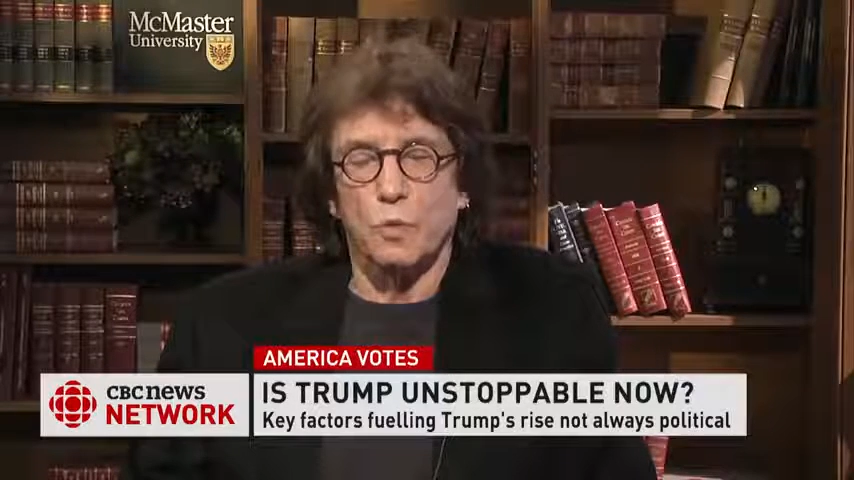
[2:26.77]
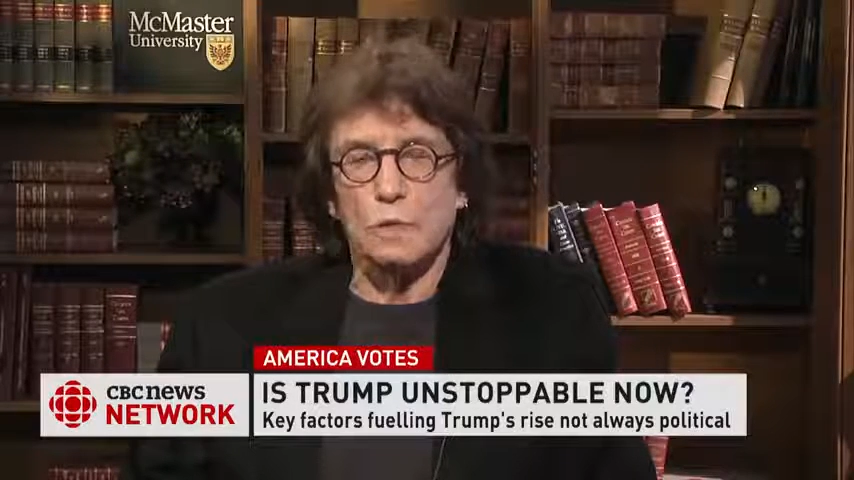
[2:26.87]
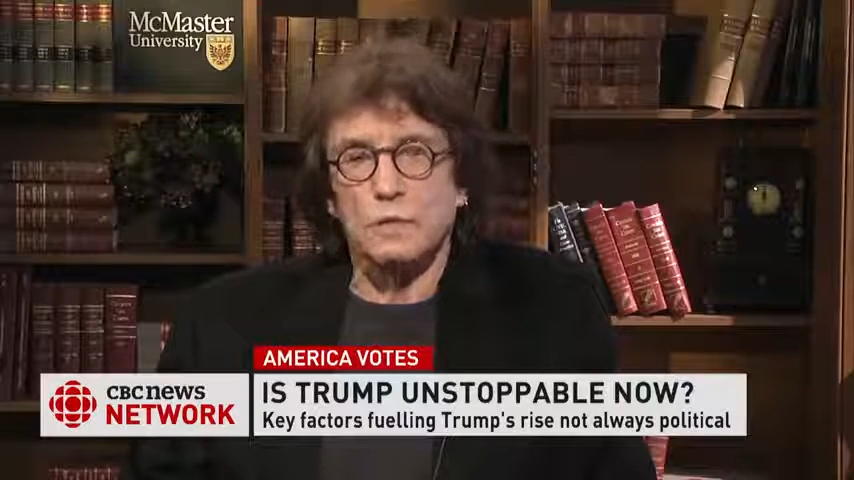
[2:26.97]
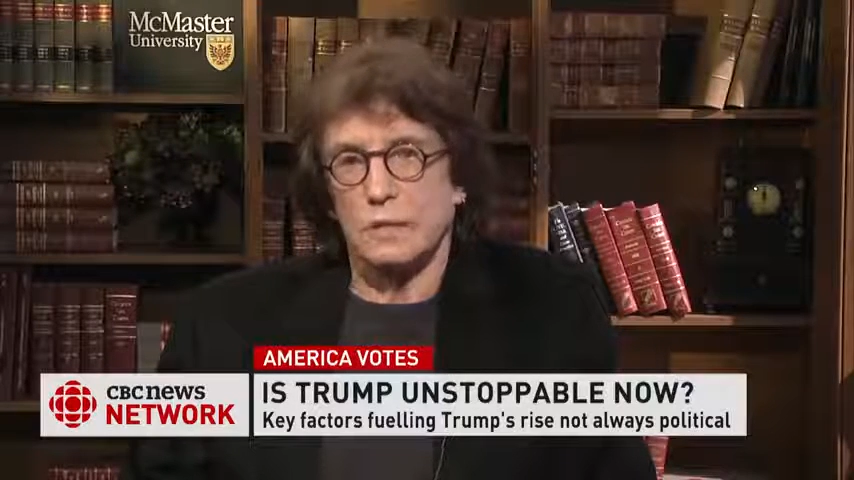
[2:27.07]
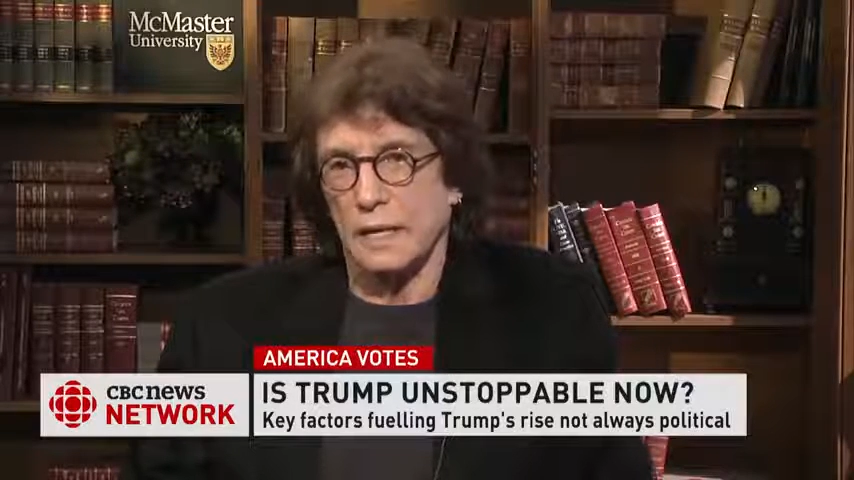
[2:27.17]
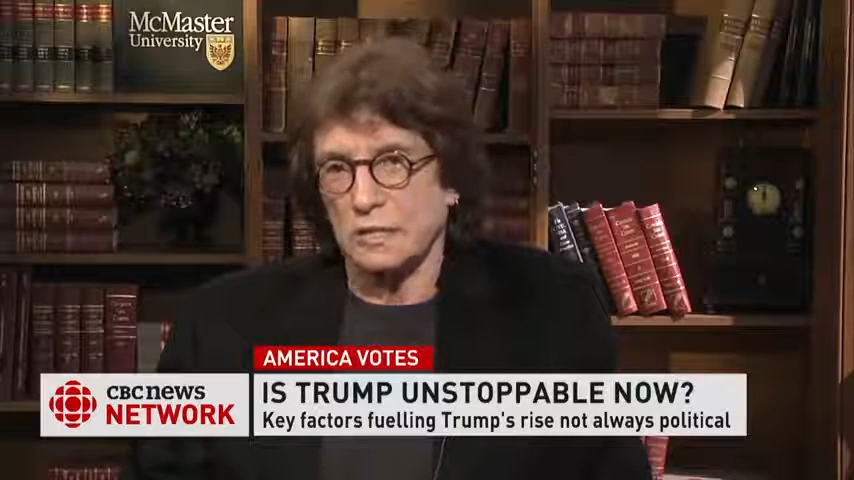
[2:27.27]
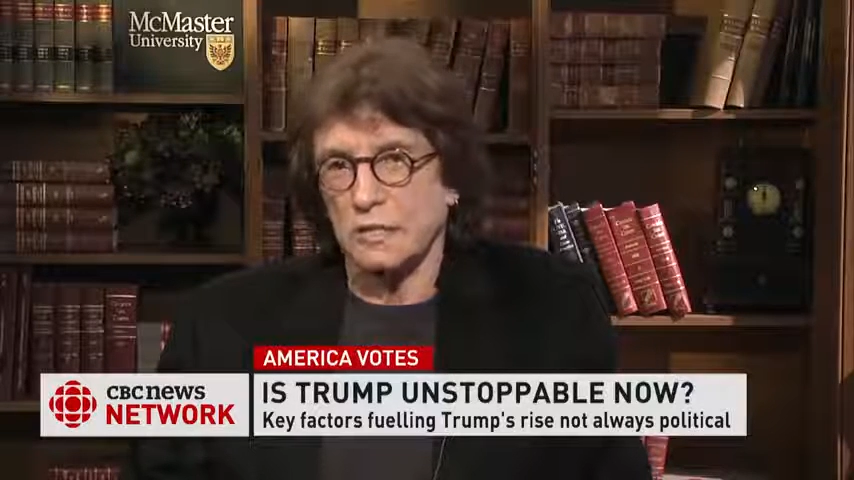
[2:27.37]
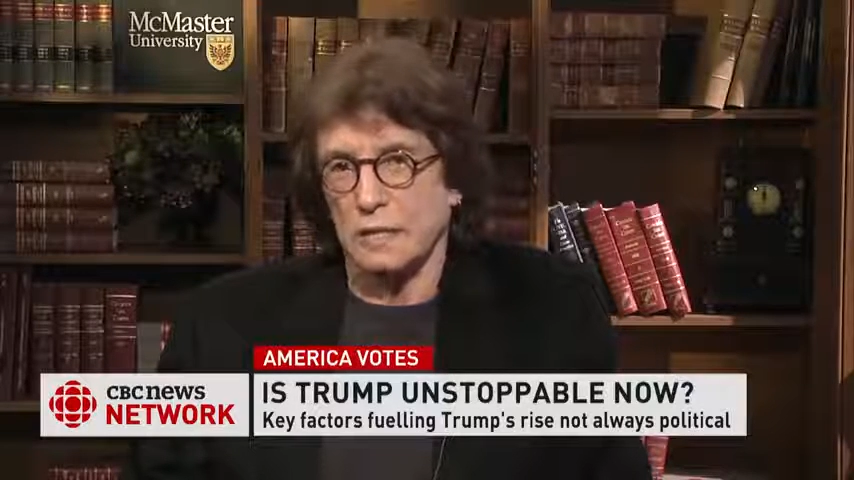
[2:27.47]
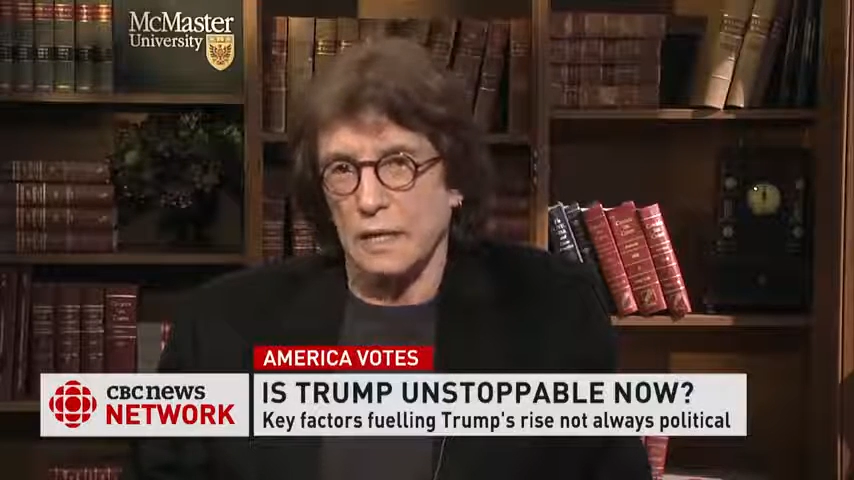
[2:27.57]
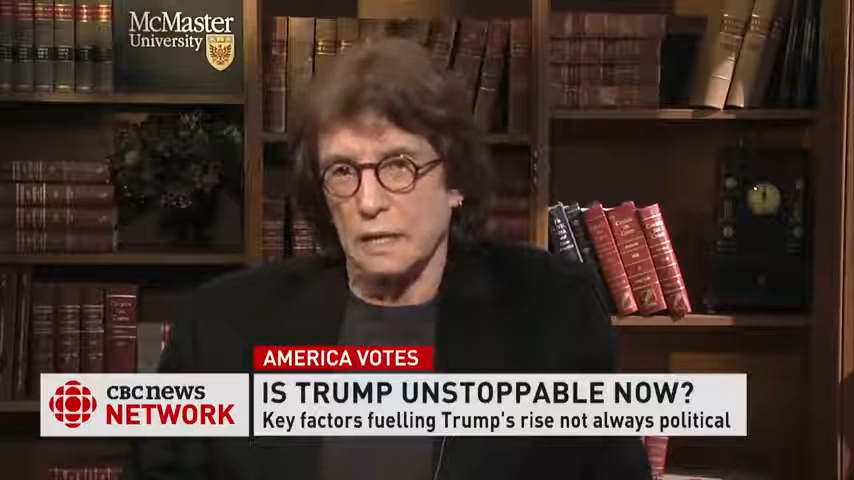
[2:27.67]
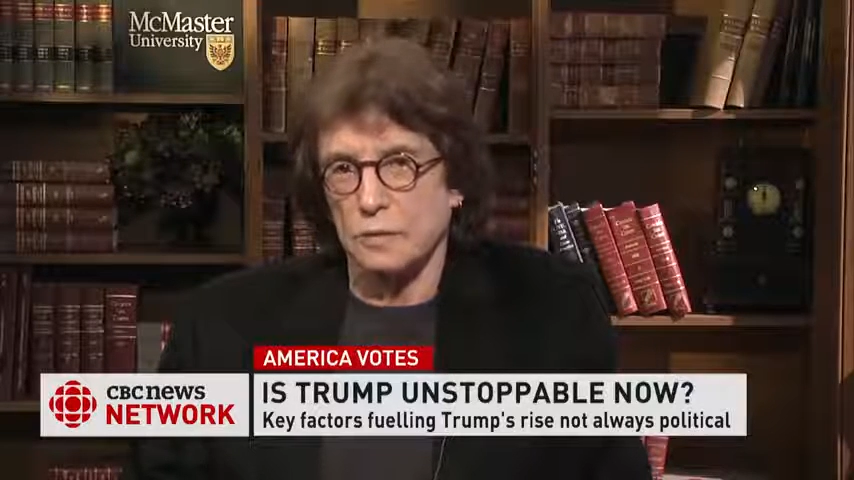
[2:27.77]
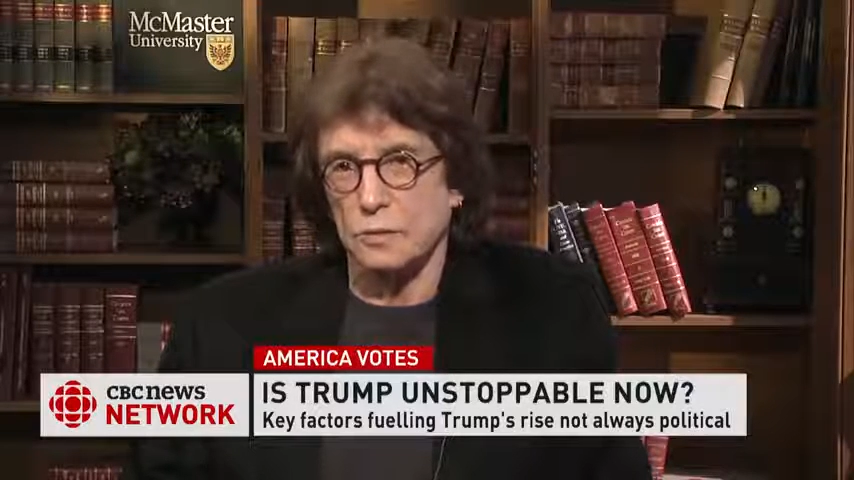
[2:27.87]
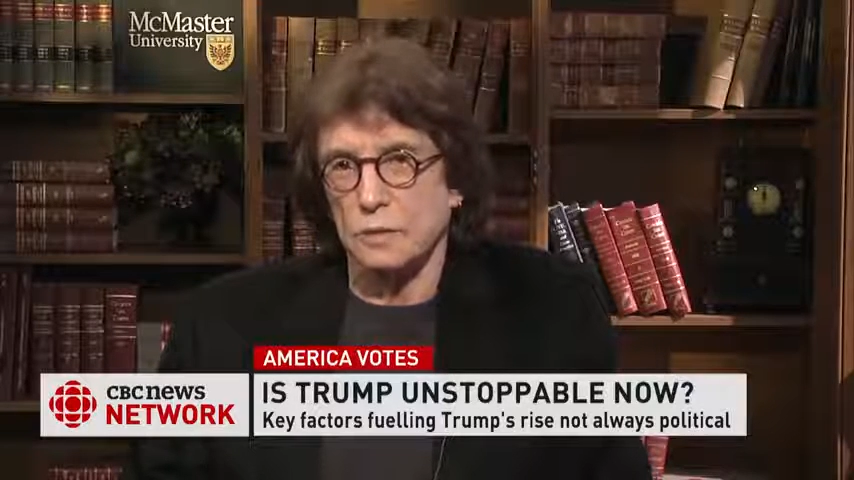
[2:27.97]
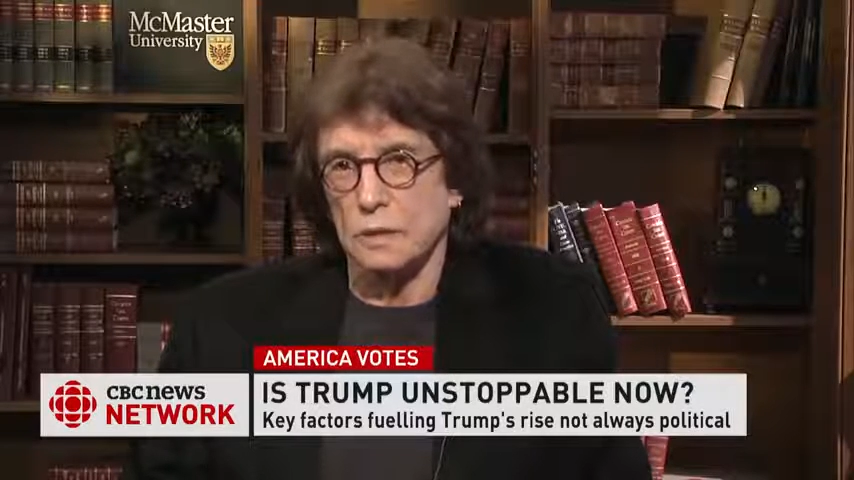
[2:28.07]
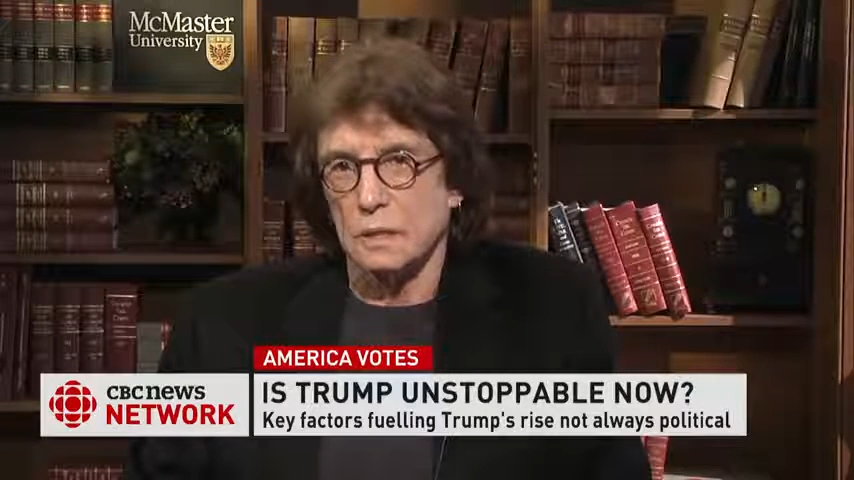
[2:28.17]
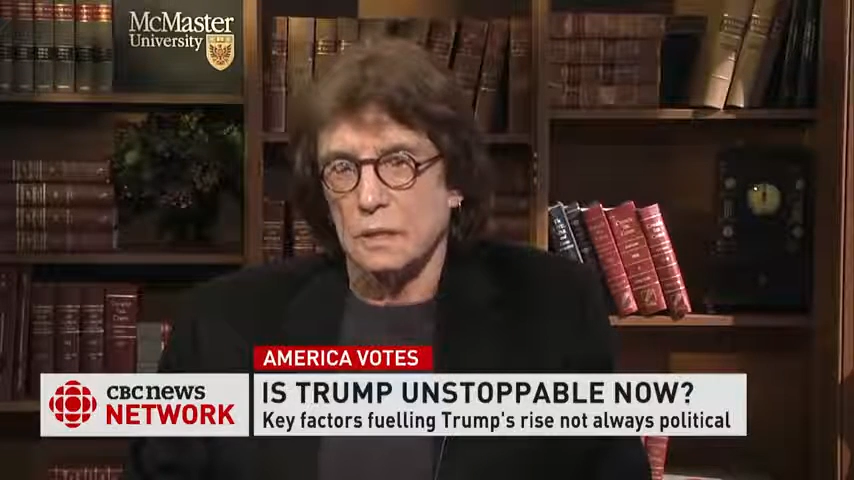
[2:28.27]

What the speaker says: One could actually argue